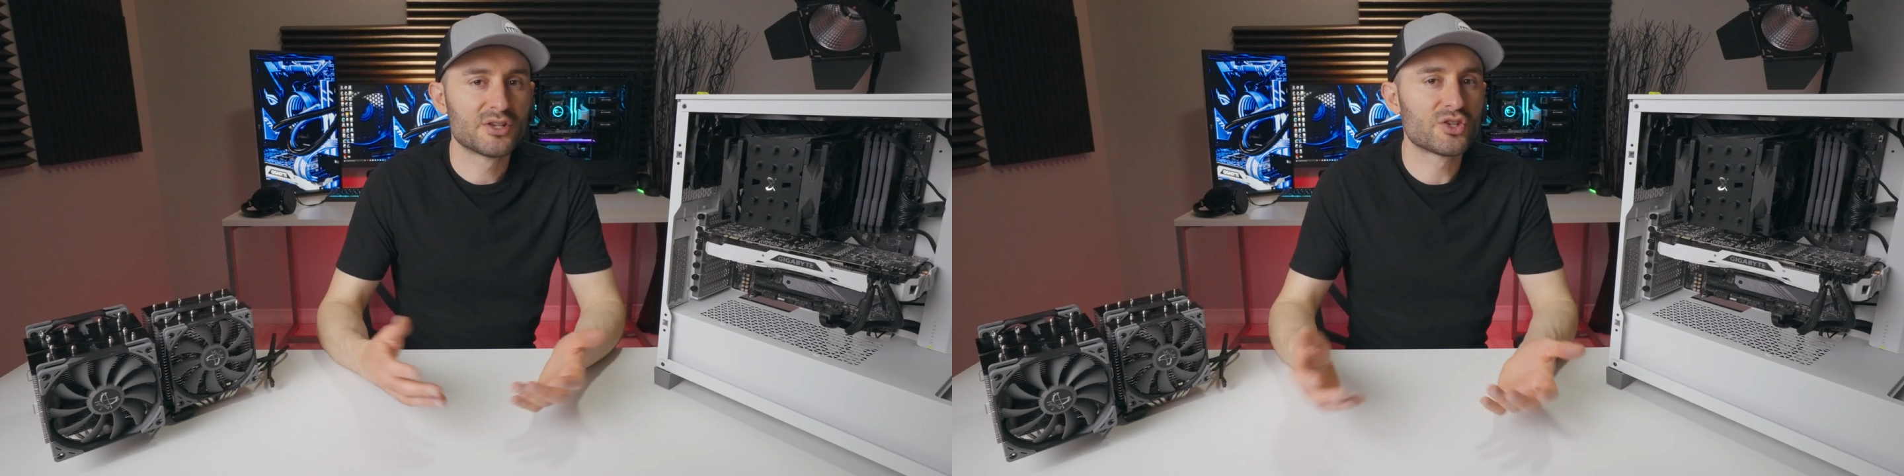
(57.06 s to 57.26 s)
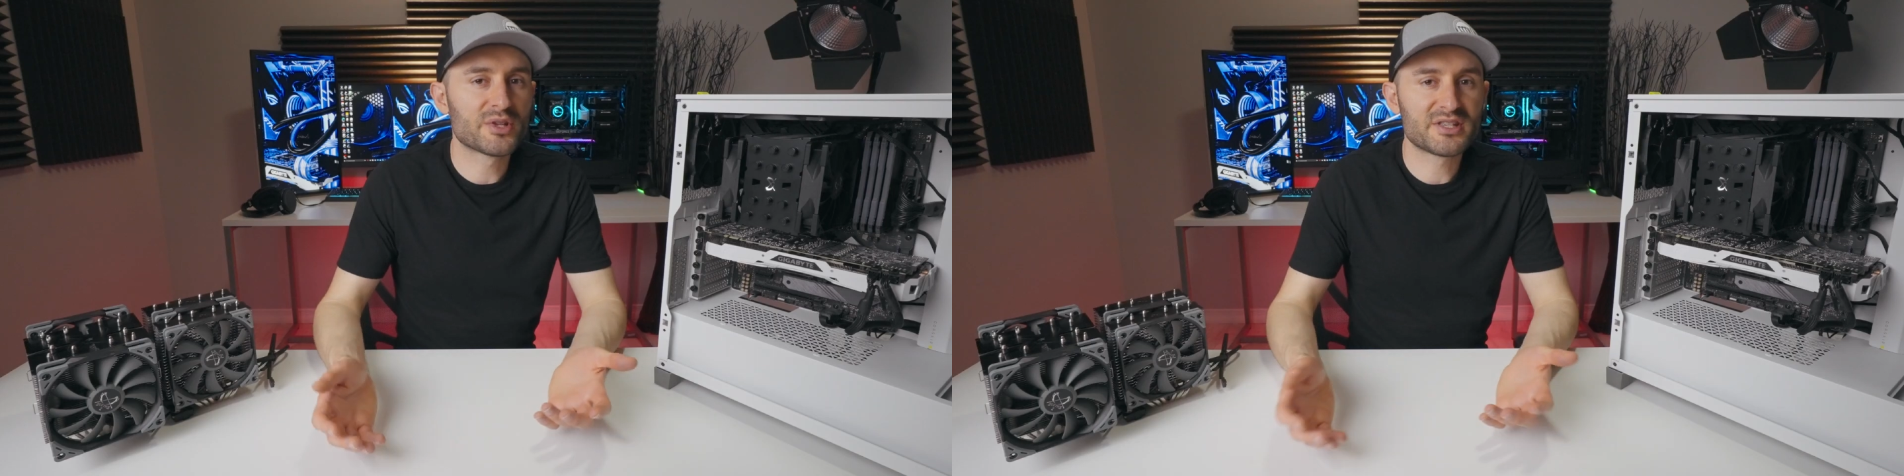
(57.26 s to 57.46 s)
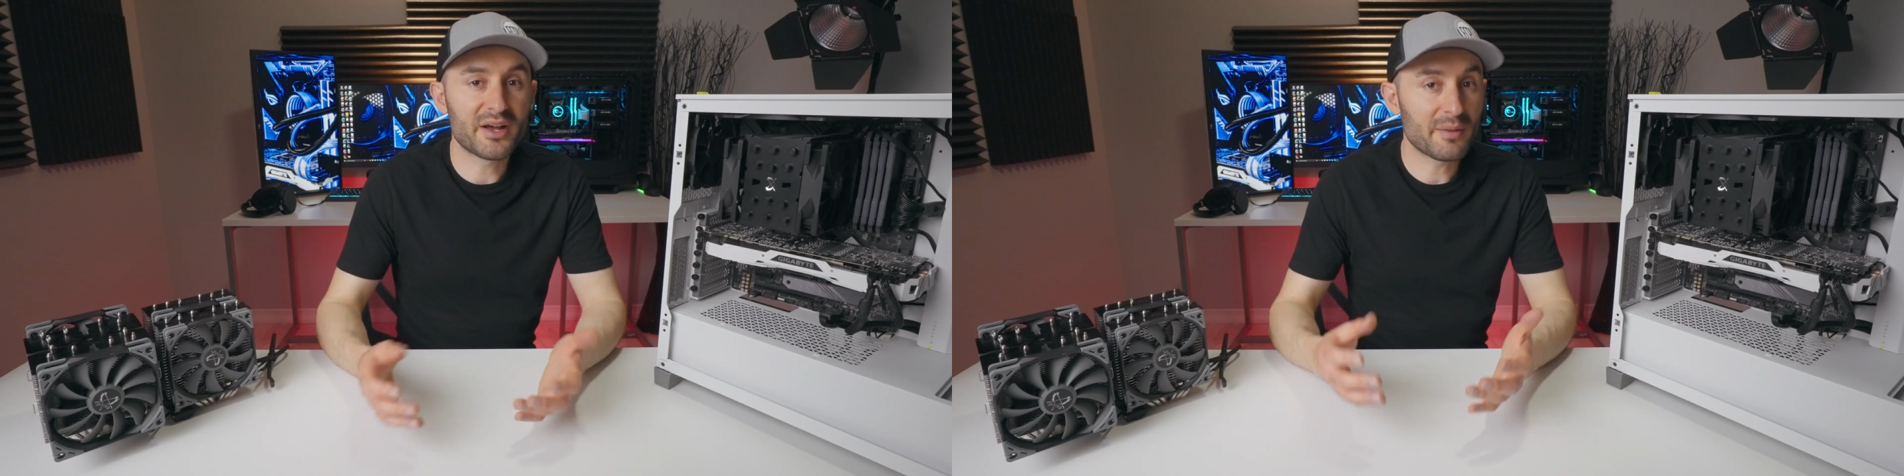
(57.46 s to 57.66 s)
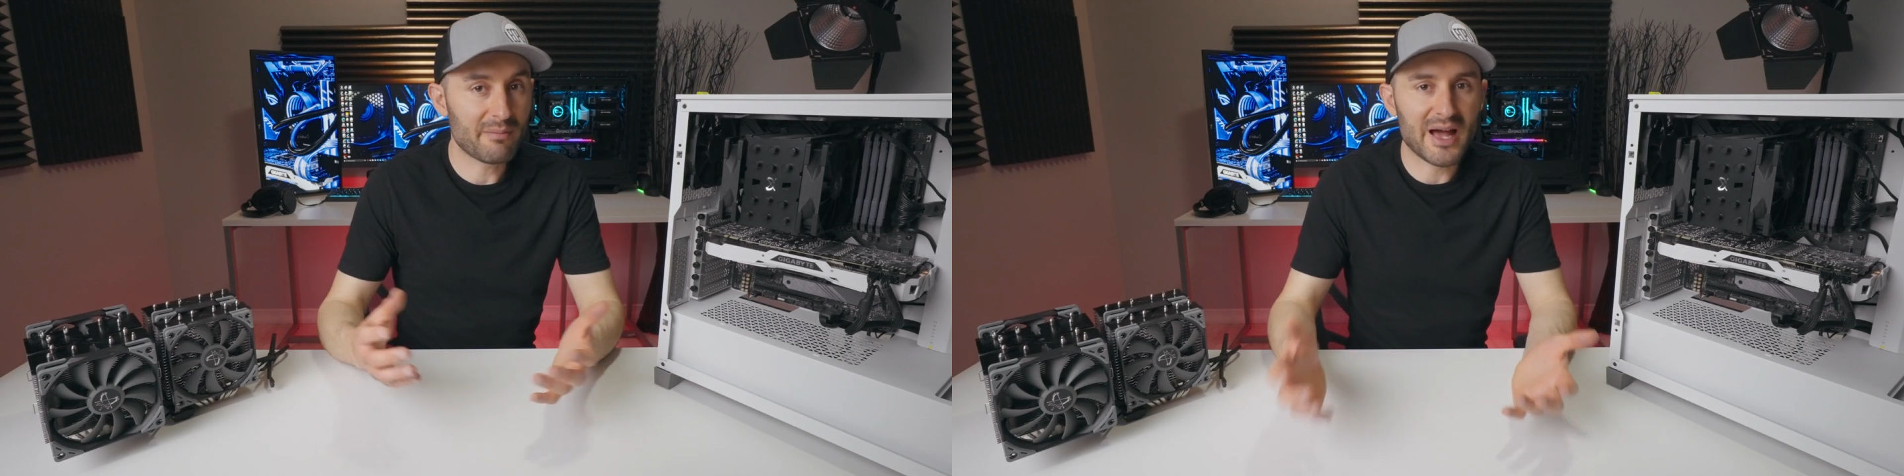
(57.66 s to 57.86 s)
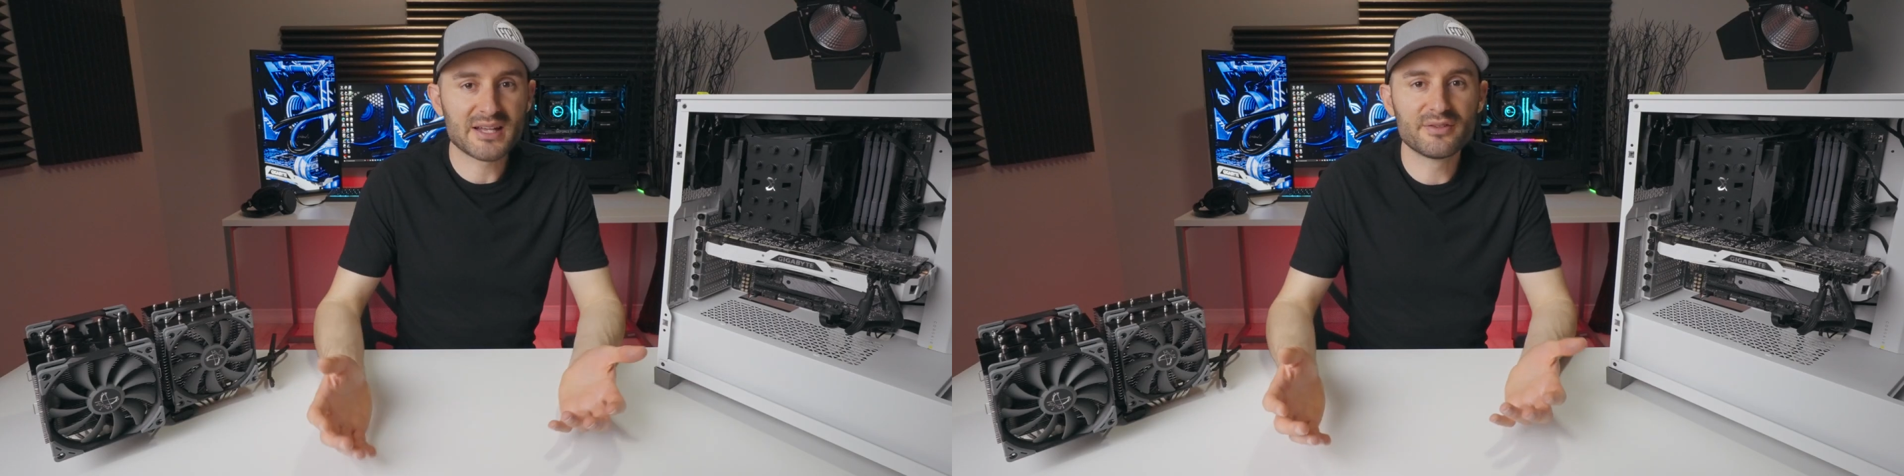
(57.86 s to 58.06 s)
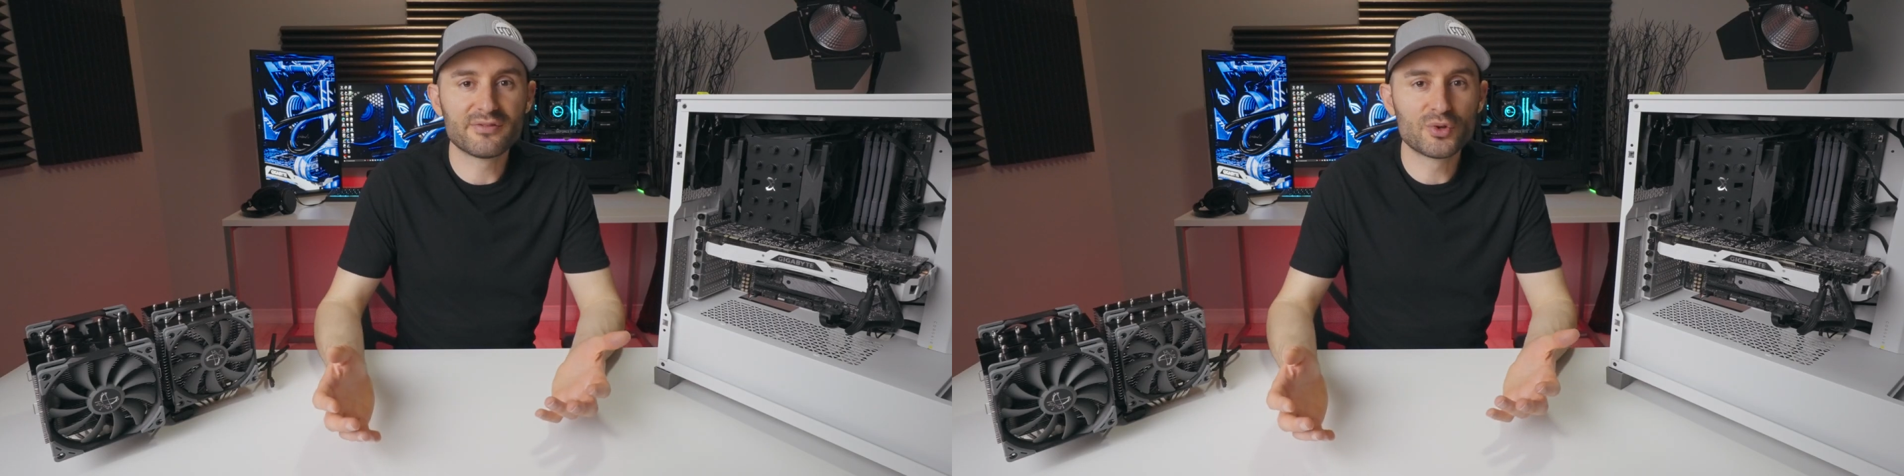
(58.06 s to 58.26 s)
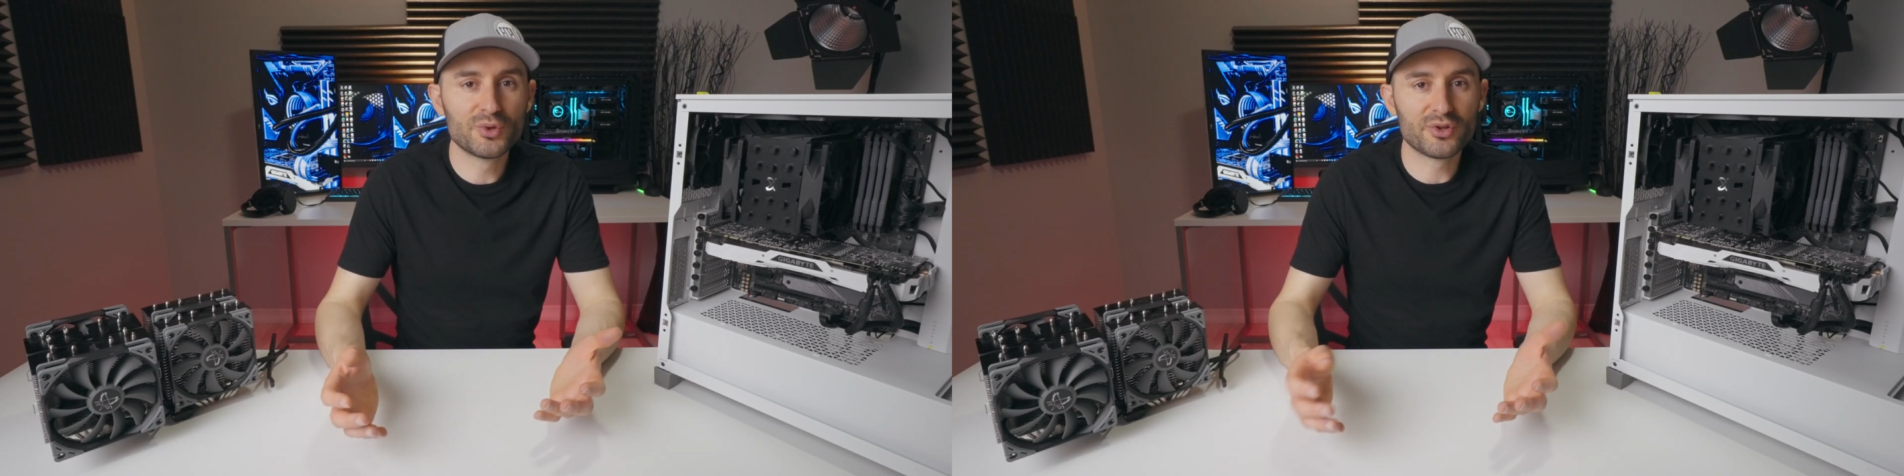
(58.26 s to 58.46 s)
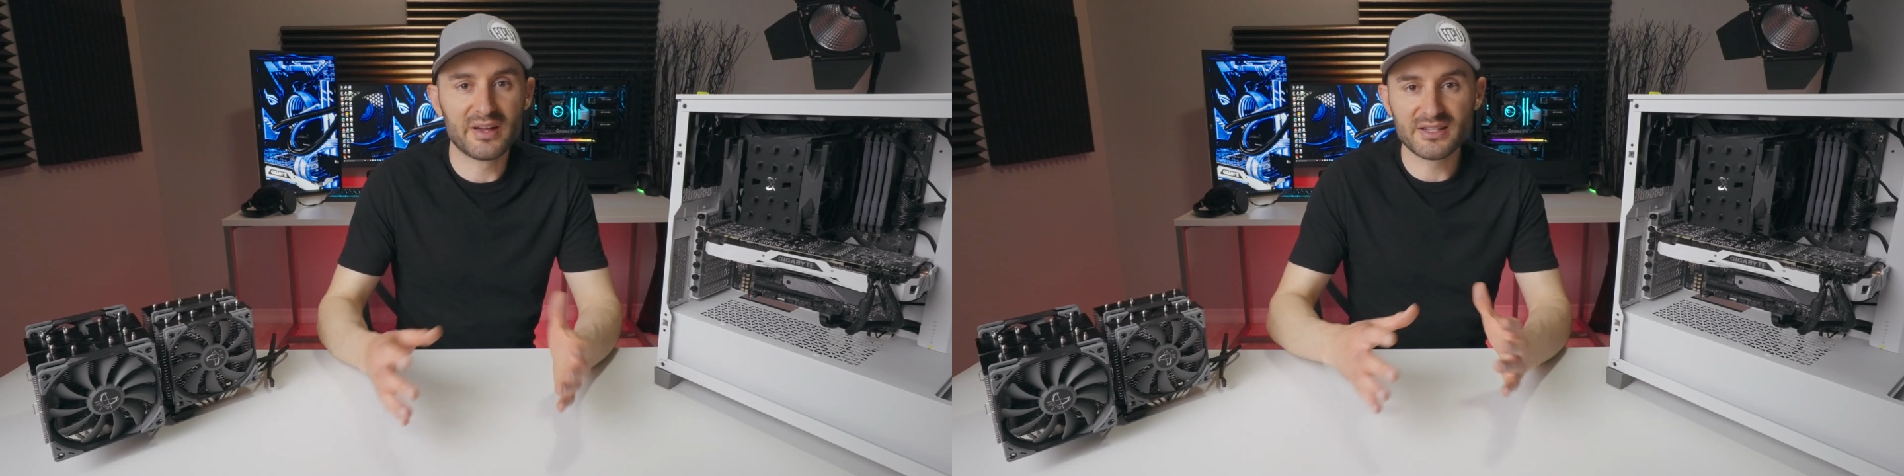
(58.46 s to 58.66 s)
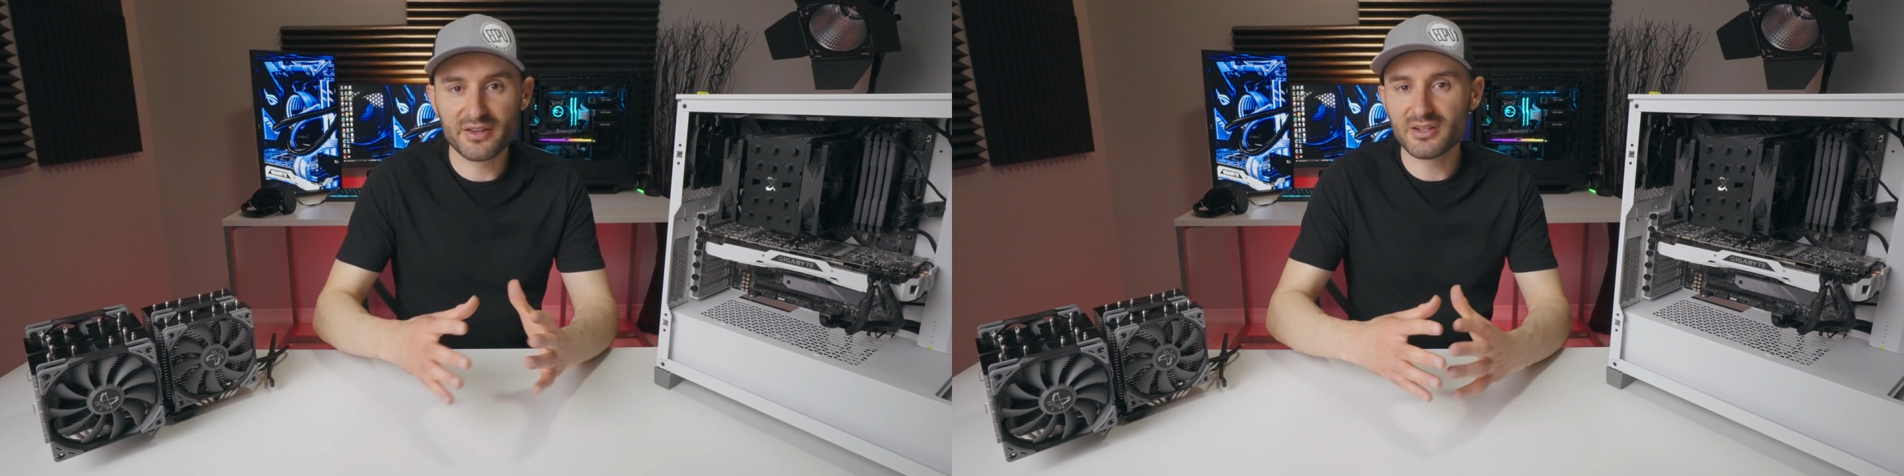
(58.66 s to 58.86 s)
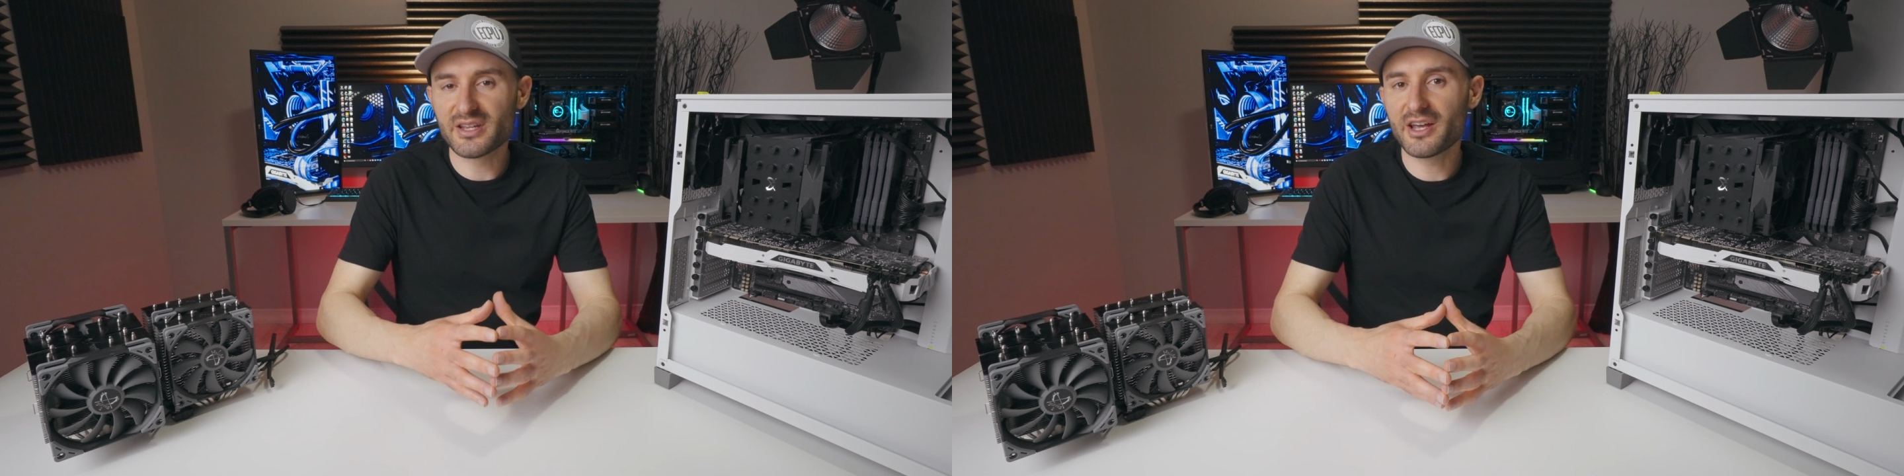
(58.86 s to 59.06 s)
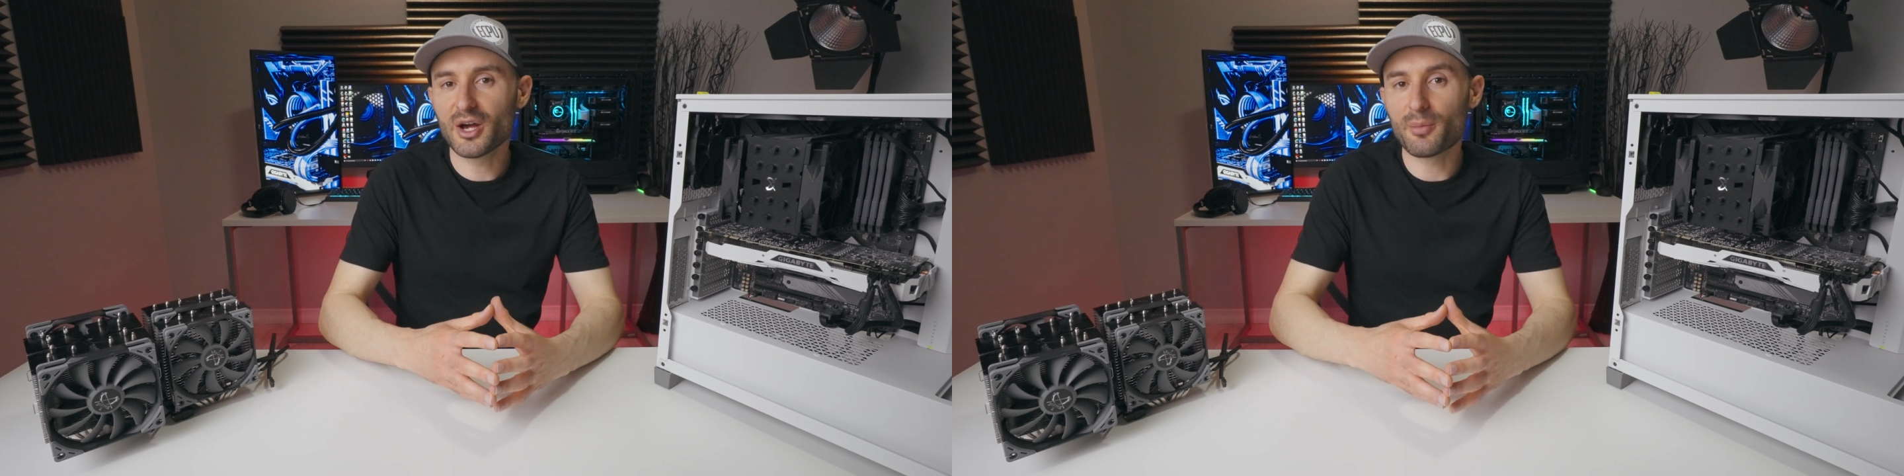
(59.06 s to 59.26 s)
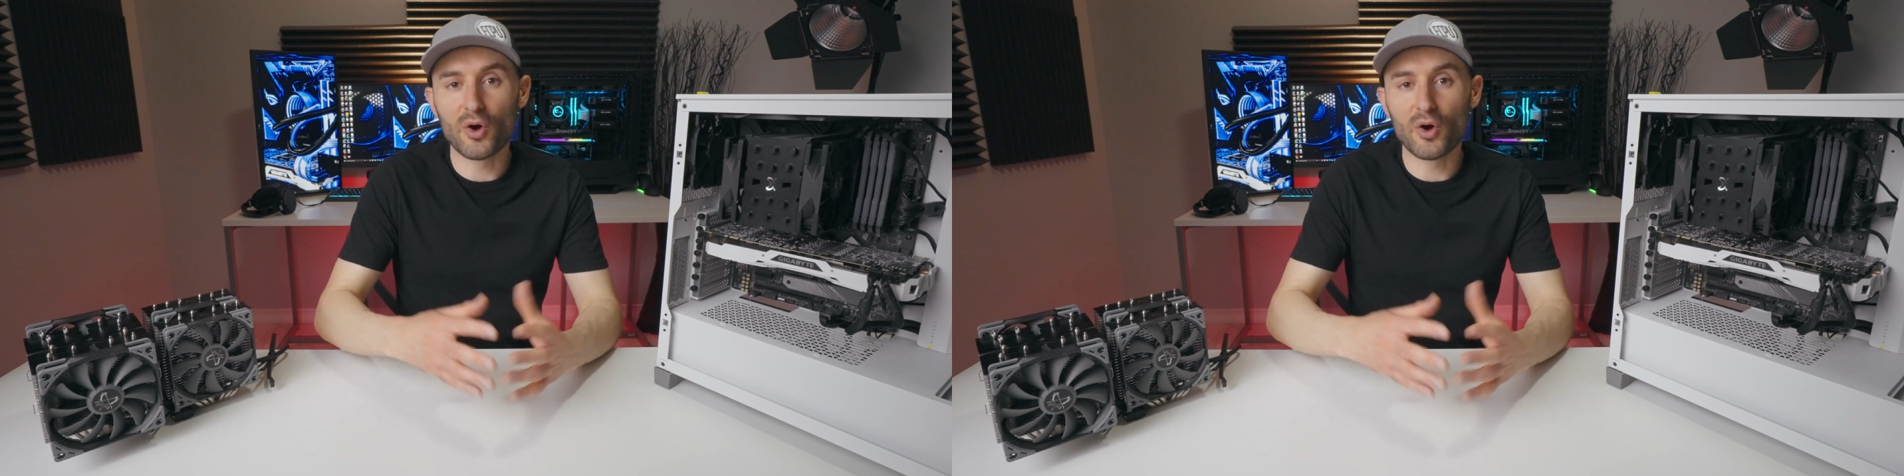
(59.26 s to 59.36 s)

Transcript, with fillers: So it's not a massive cooler that's gonna take up